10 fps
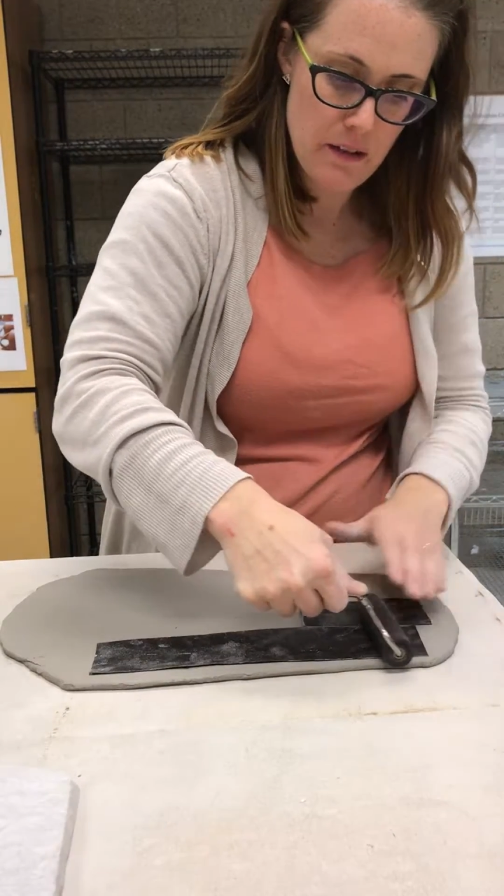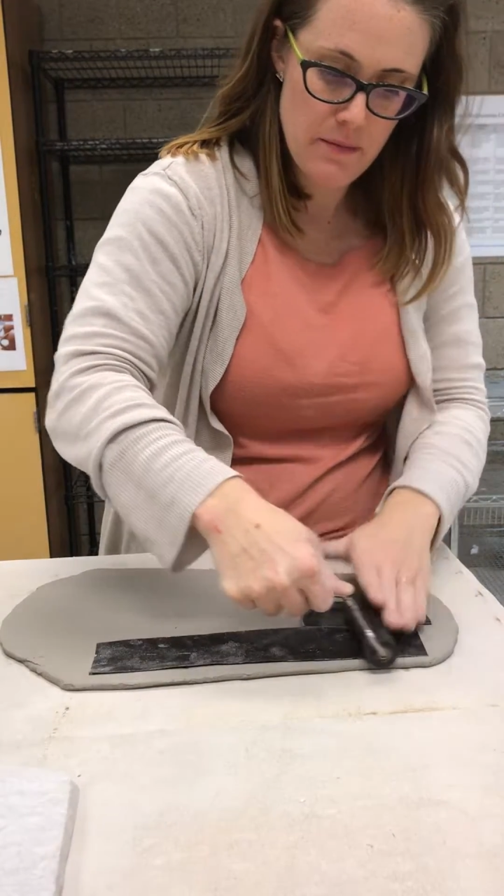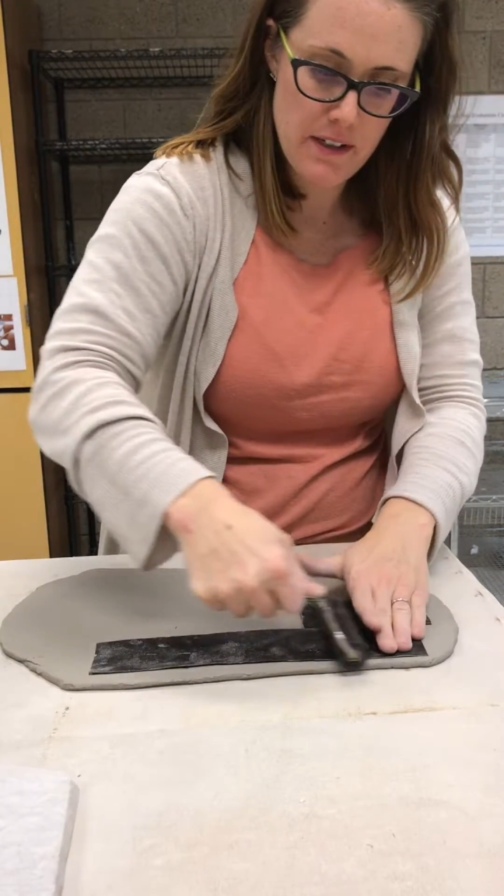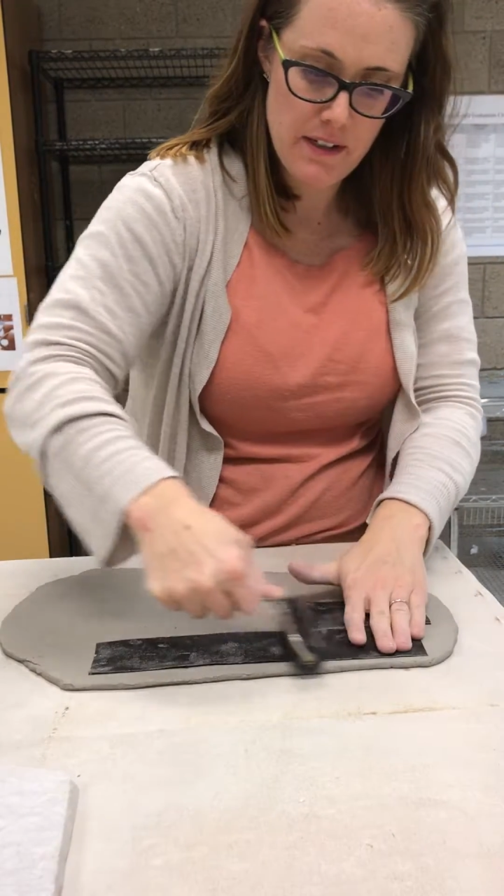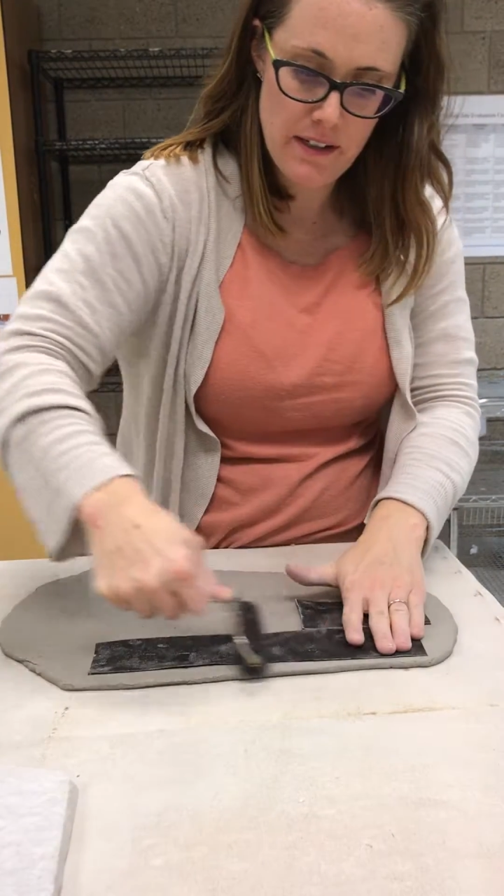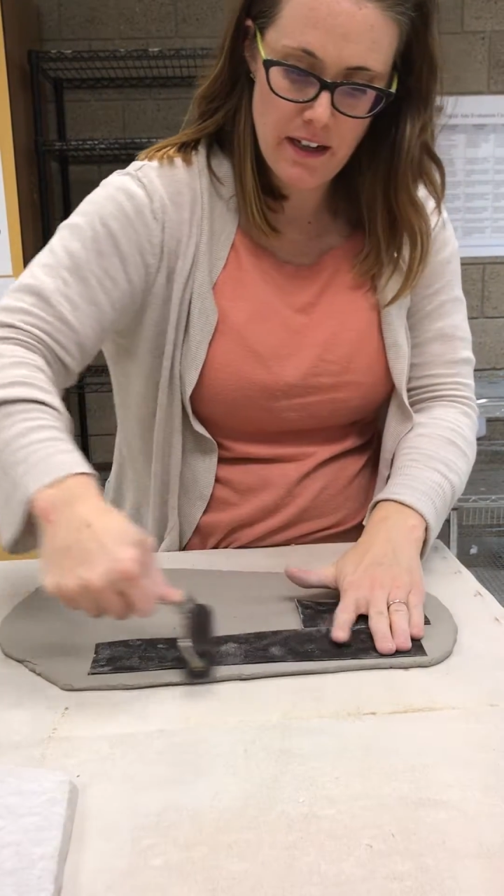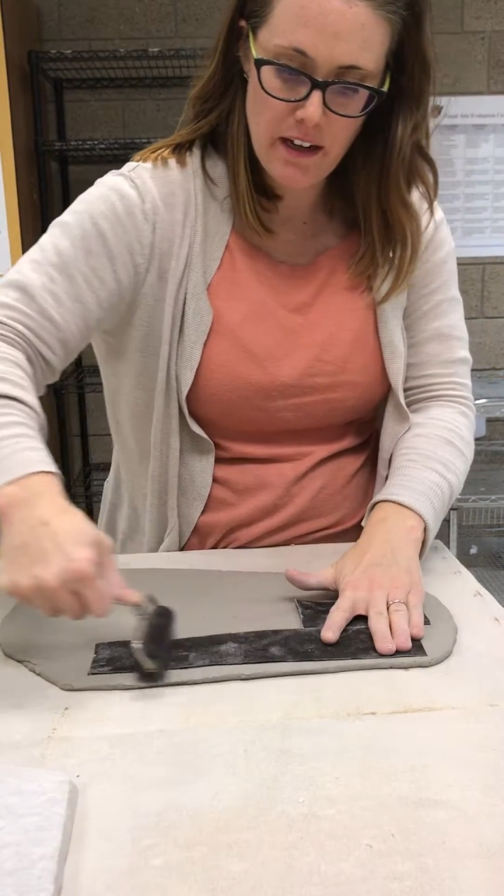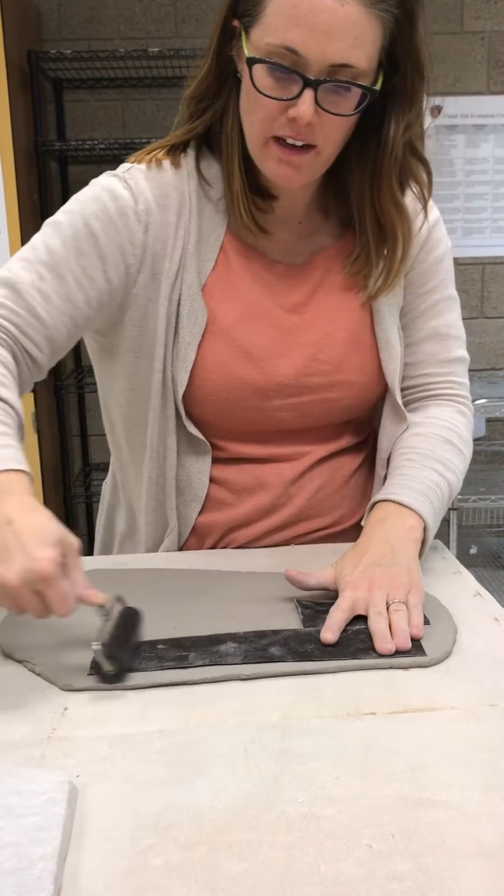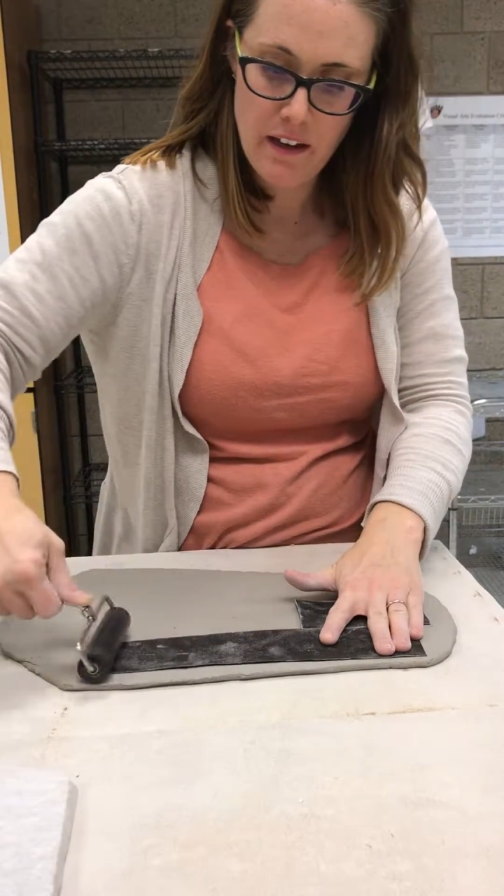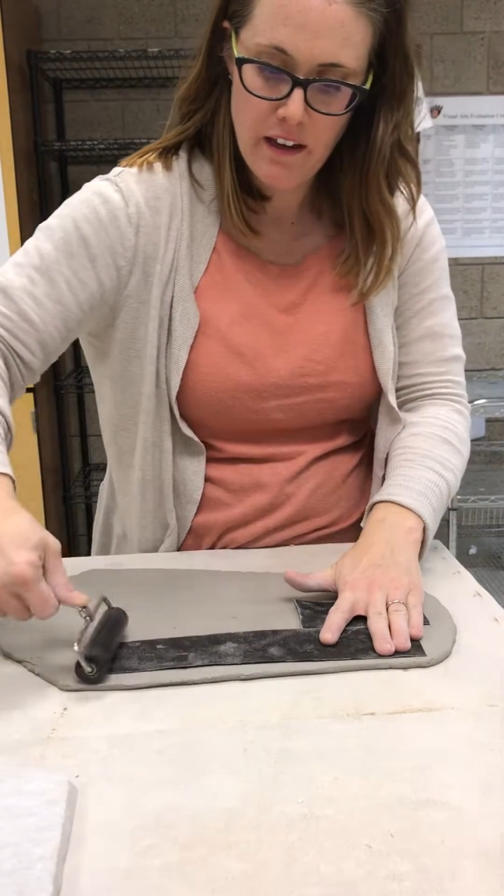them to
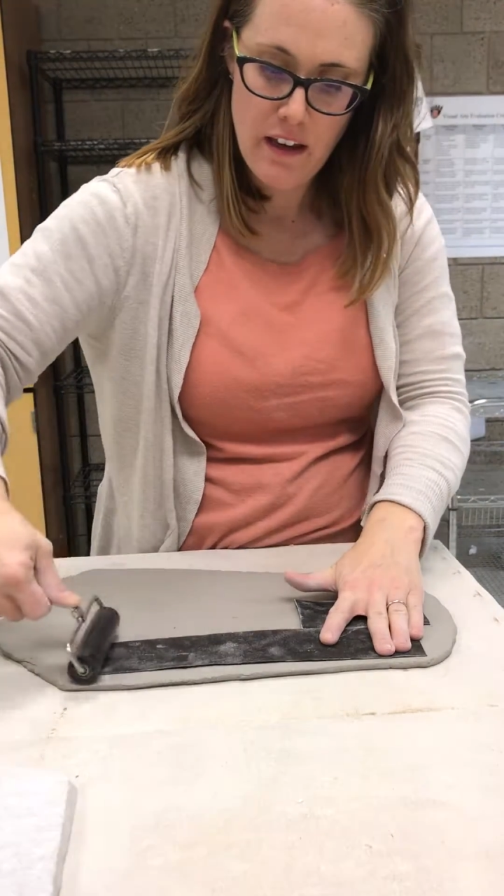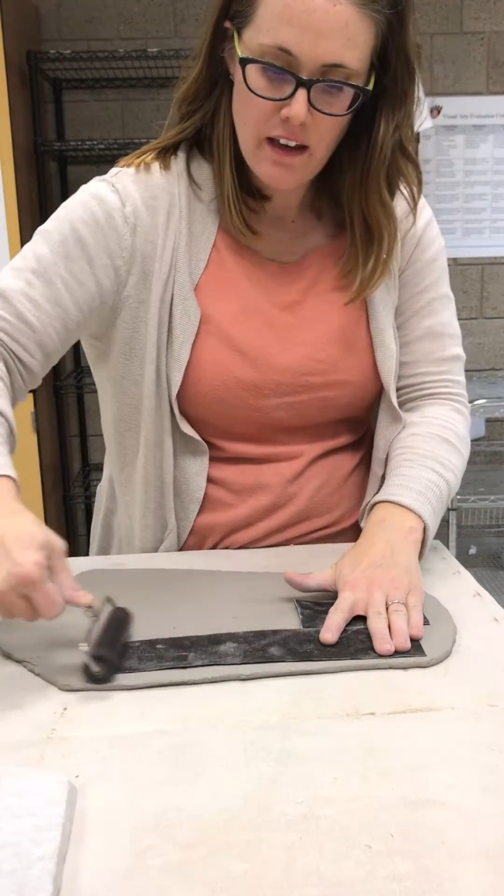stick.